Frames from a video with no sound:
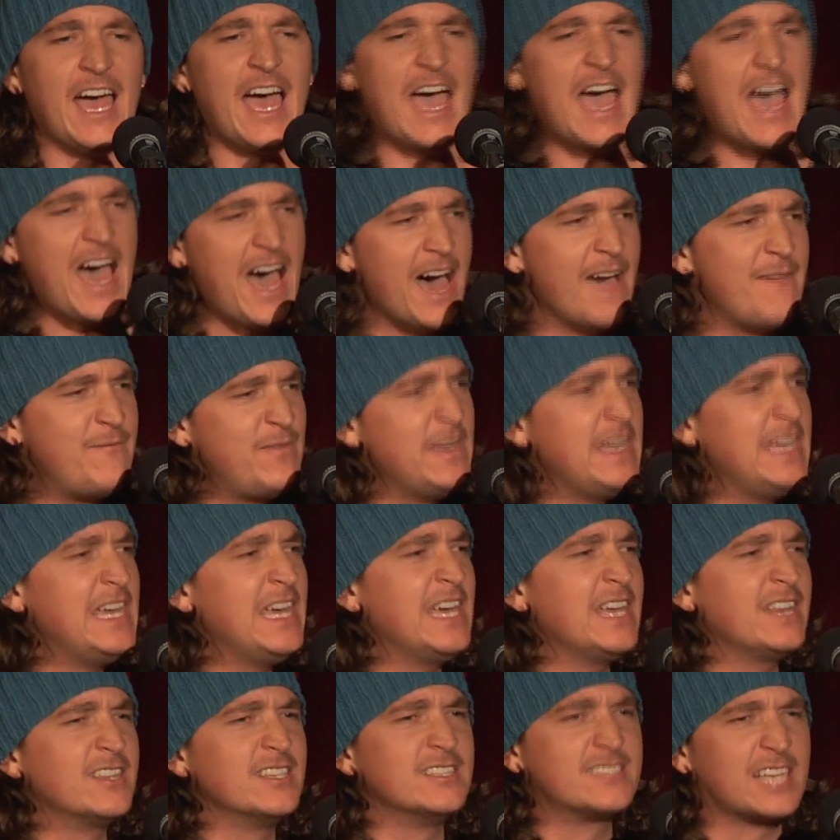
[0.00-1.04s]

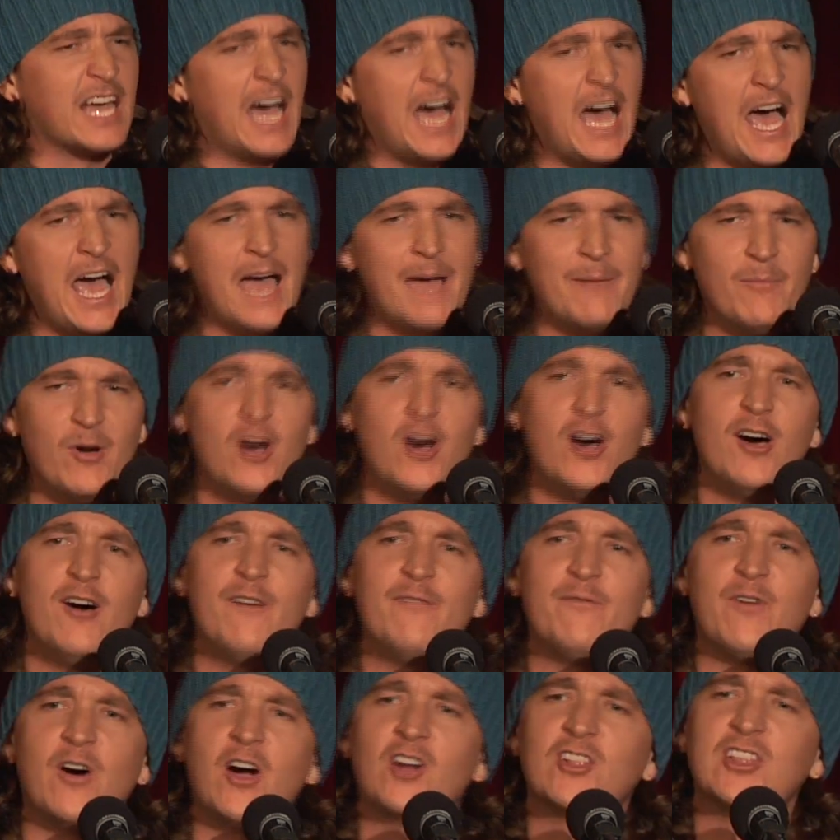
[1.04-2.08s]
having the time
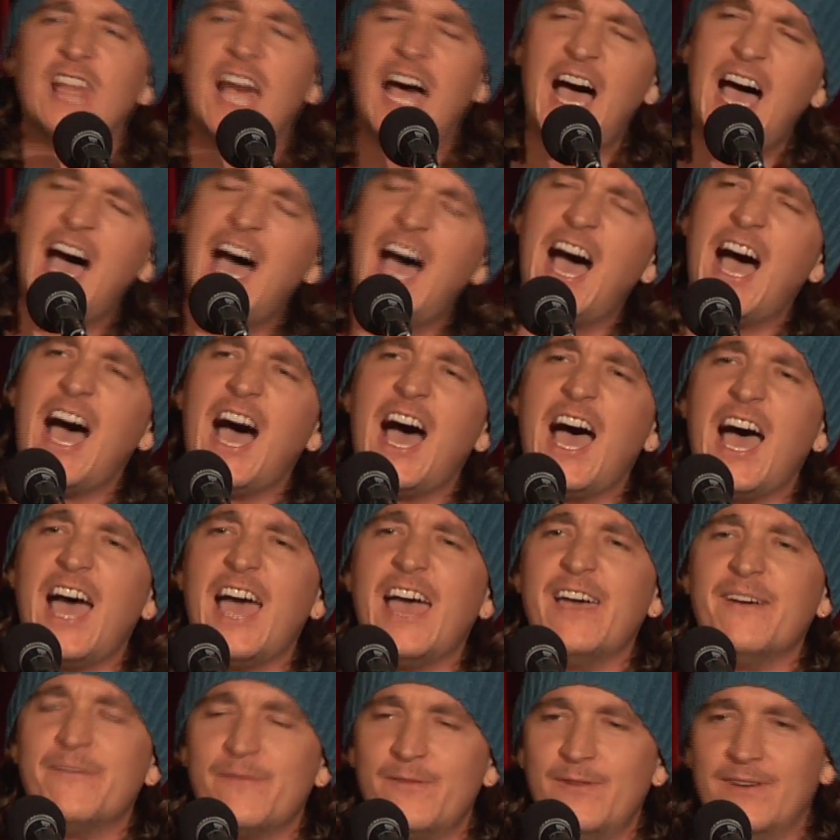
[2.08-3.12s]
of our
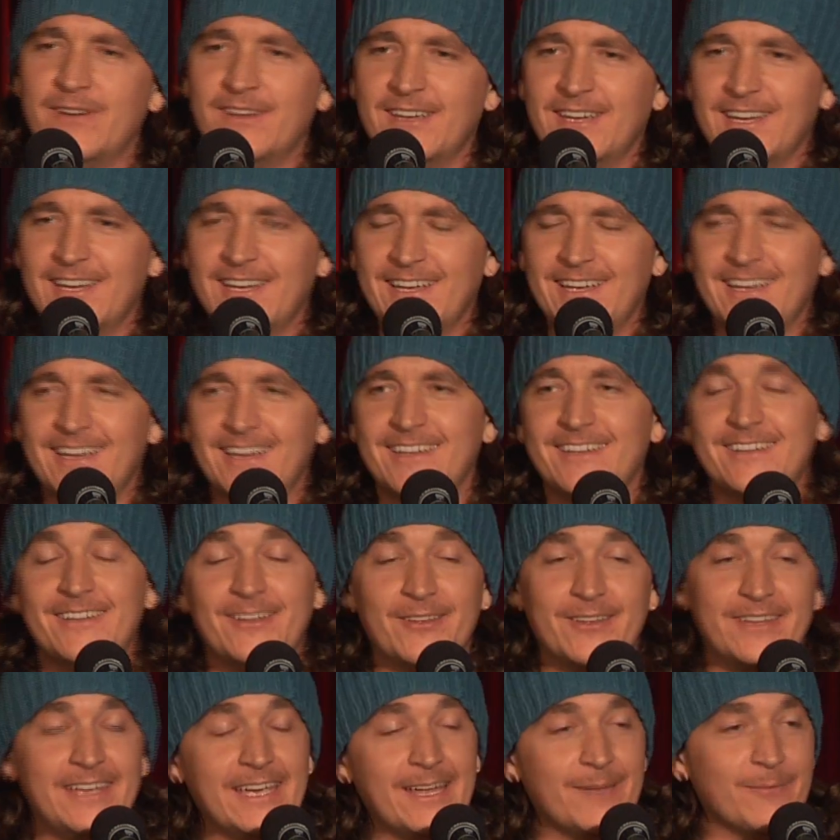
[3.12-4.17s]
life. And
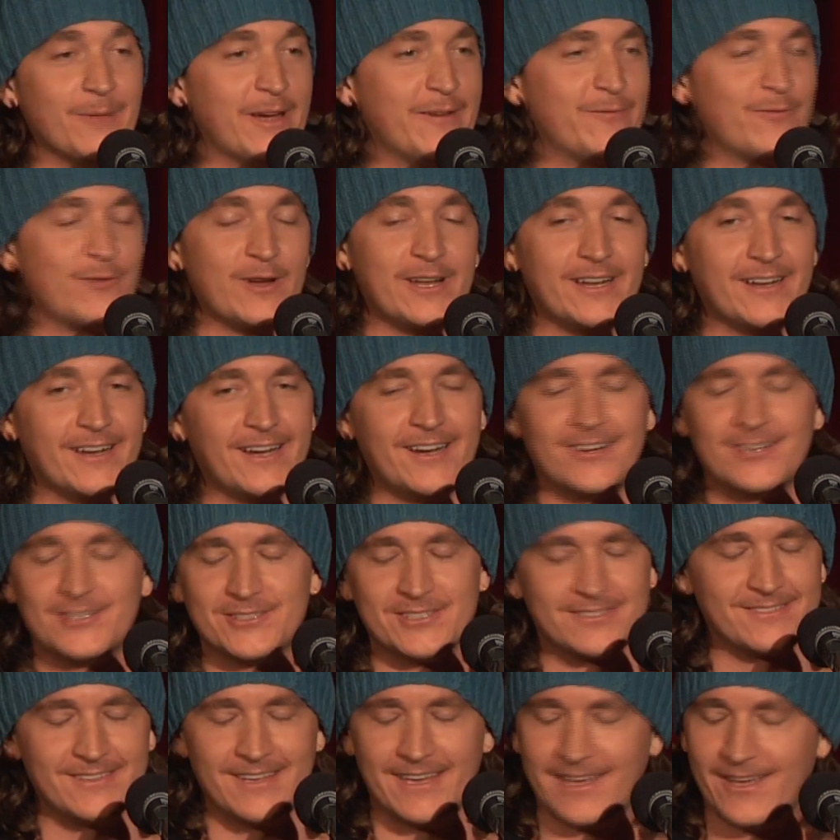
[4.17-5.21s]
again, my friend and I are
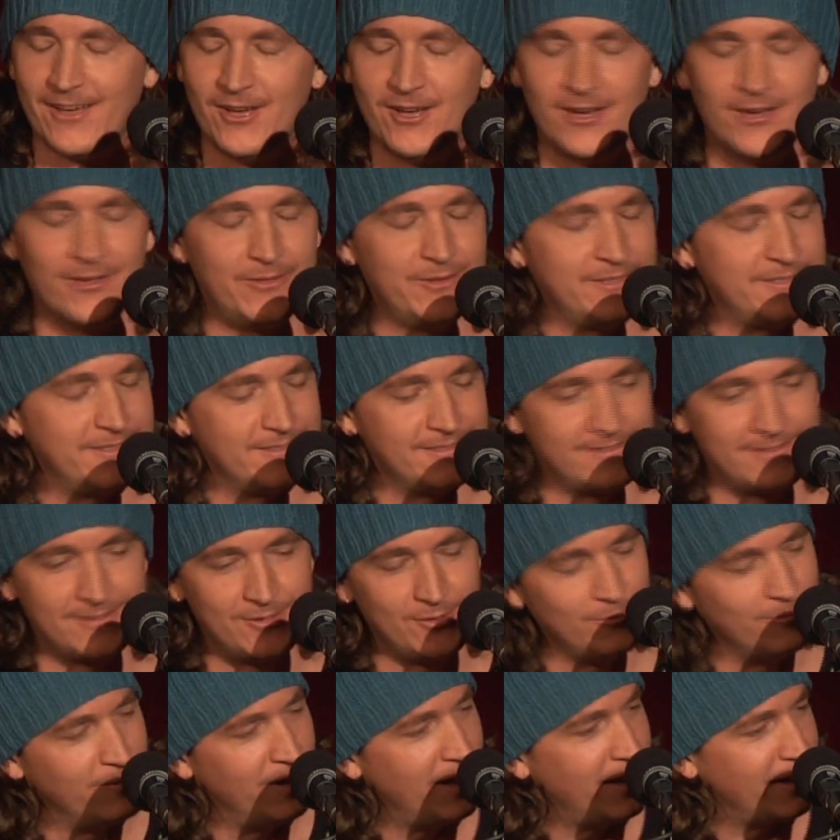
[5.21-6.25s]
just like, oh, this is
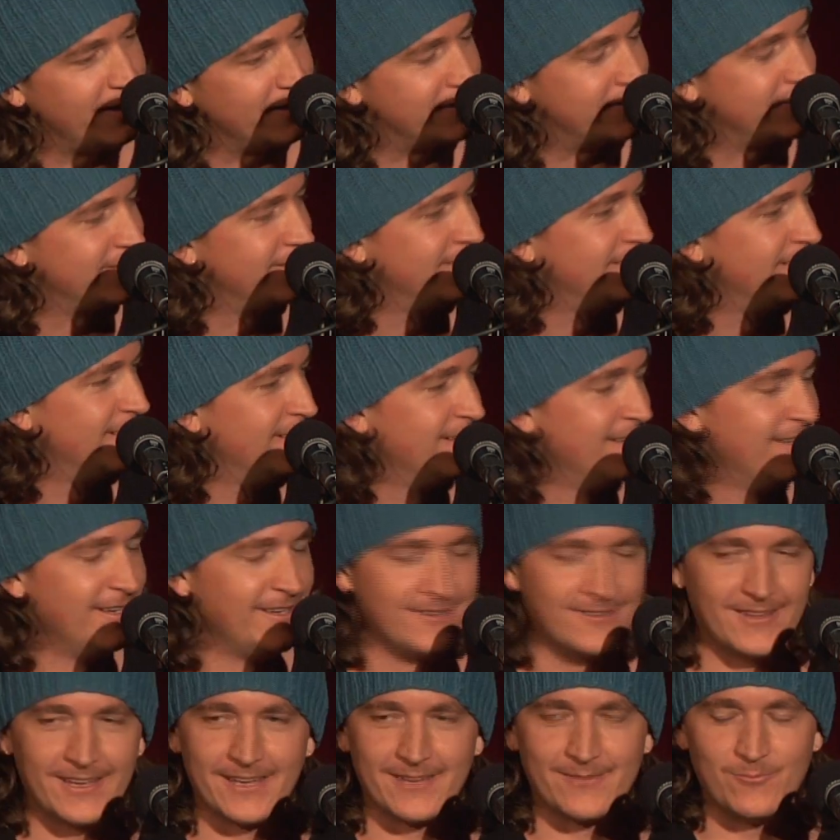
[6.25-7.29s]
too much.
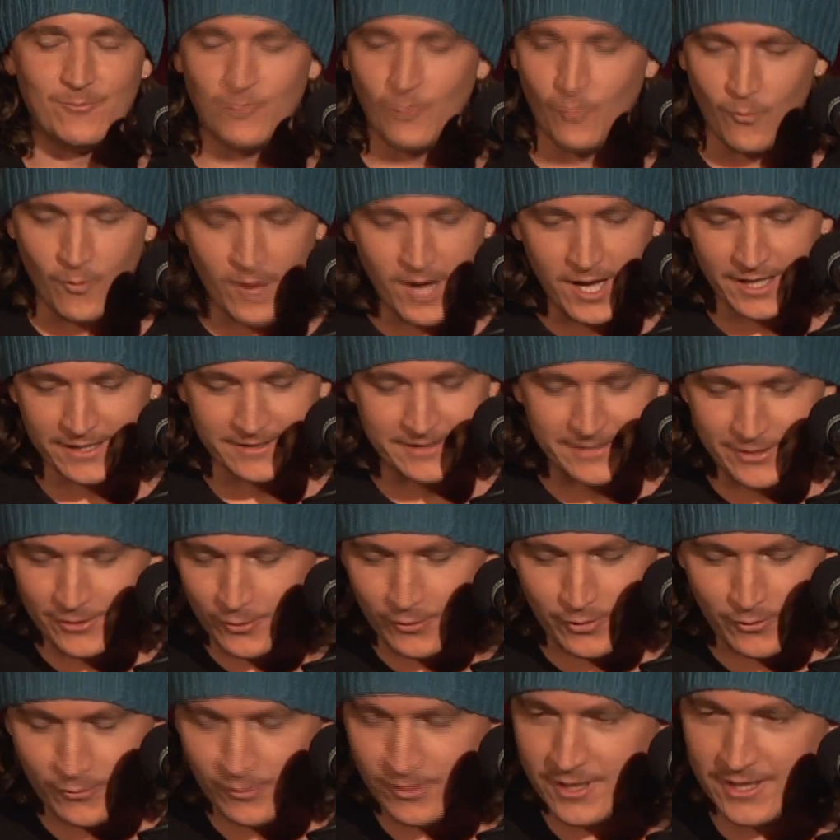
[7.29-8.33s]
like one,
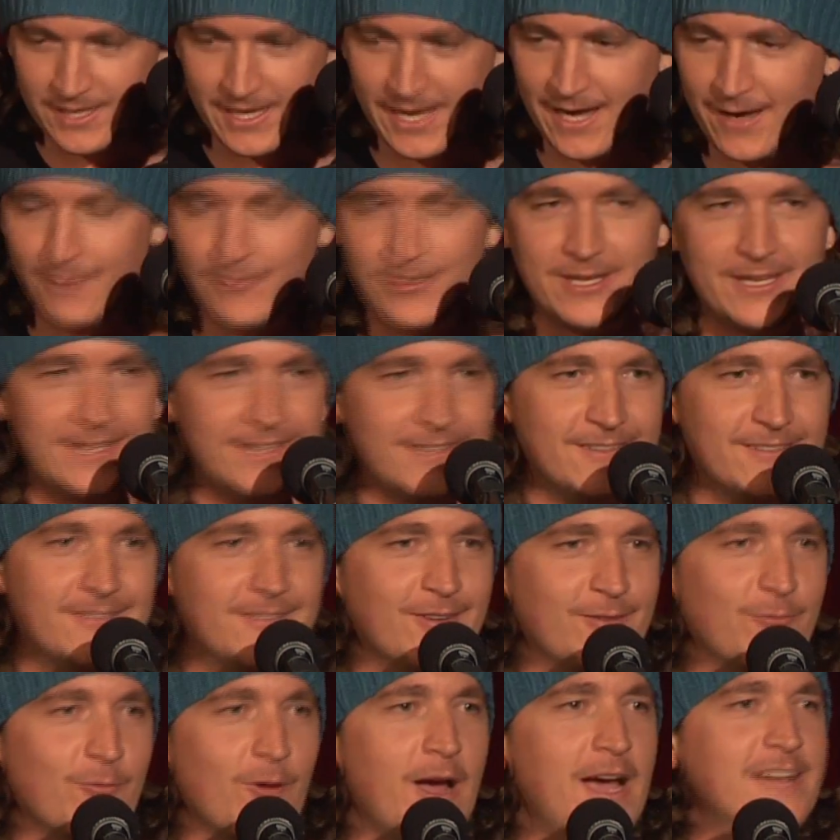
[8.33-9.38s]
two, three. How many
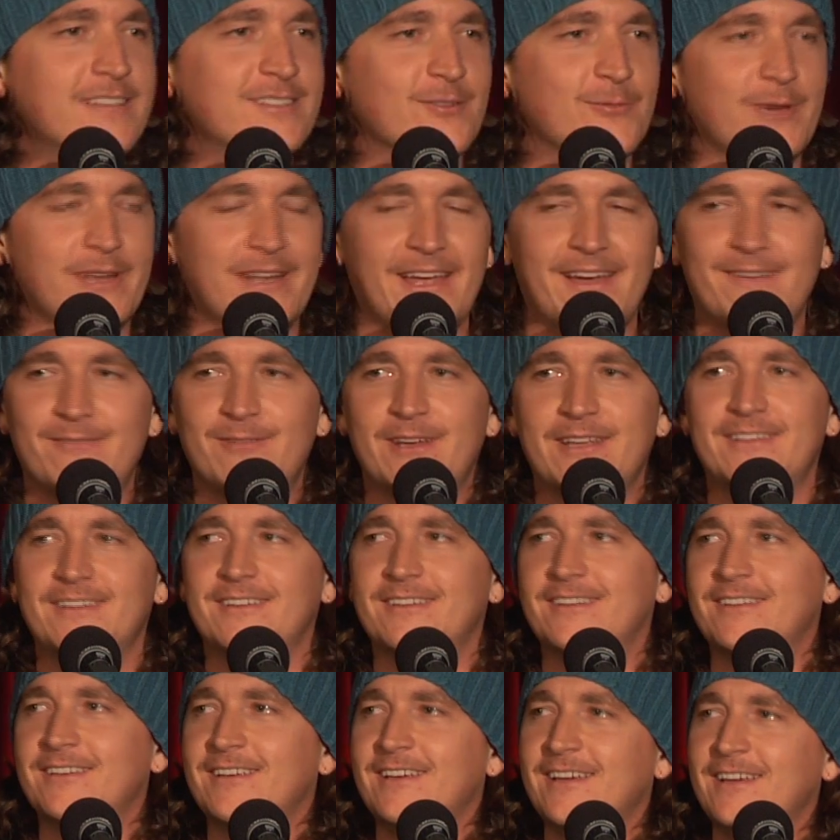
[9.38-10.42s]
rides are we gonna have like
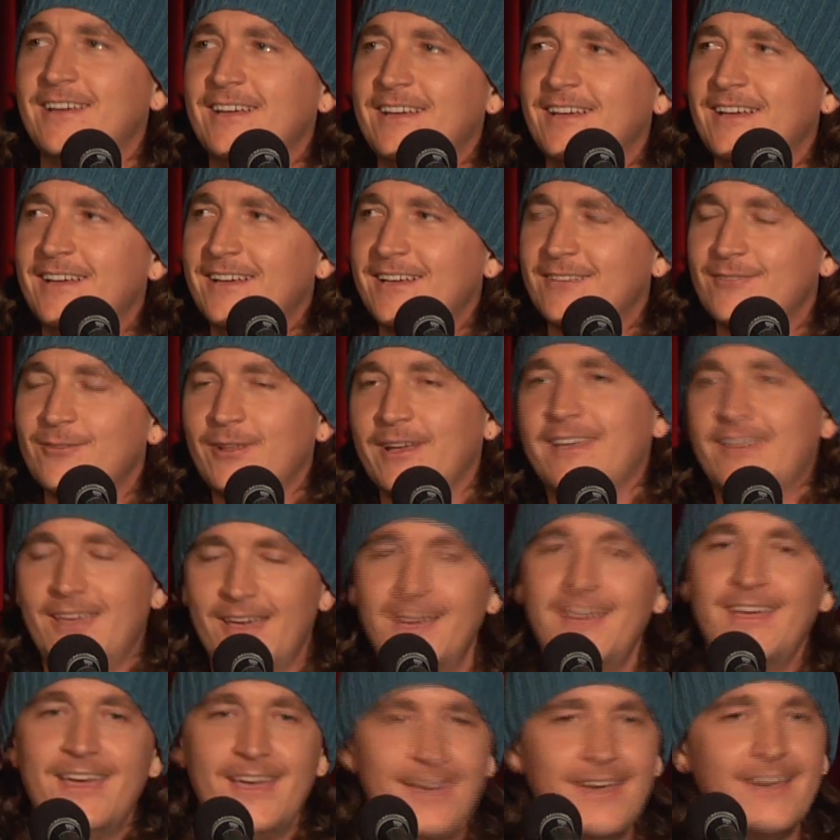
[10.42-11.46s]
this? So like,
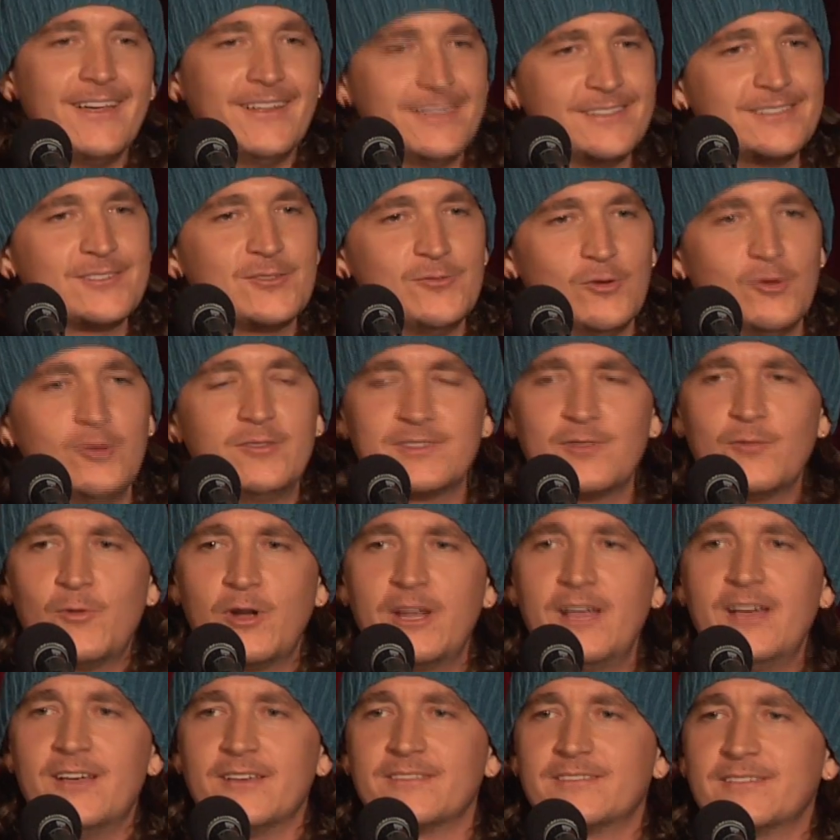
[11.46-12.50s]
yeah, yeah, that's cool. So
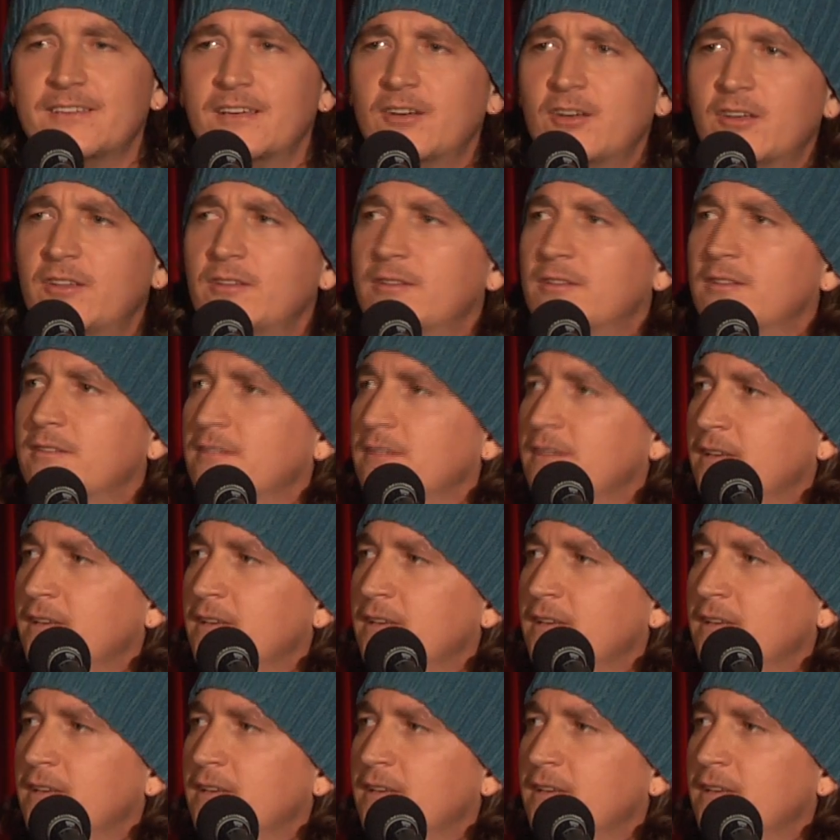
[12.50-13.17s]
what else? Oh,